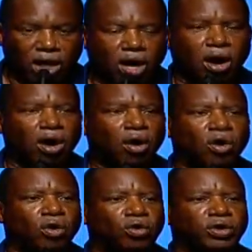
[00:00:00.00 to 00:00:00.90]

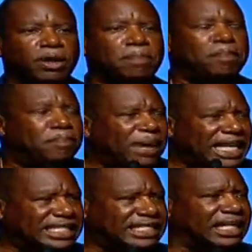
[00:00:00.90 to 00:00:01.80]
called
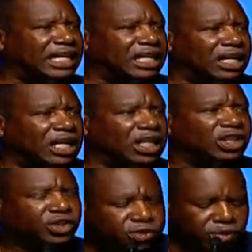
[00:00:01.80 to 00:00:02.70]

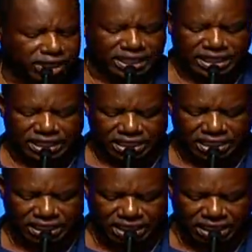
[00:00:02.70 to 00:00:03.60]
basic training.
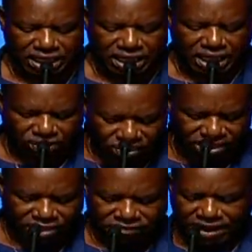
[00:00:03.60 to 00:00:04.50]
I
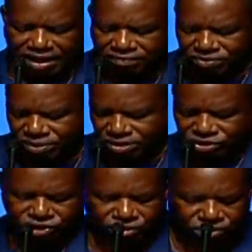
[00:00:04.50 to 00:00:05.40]
wonder if I have a real
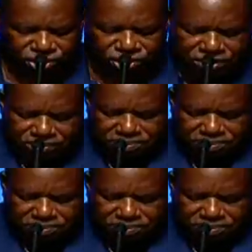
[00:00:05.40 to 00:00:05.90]
church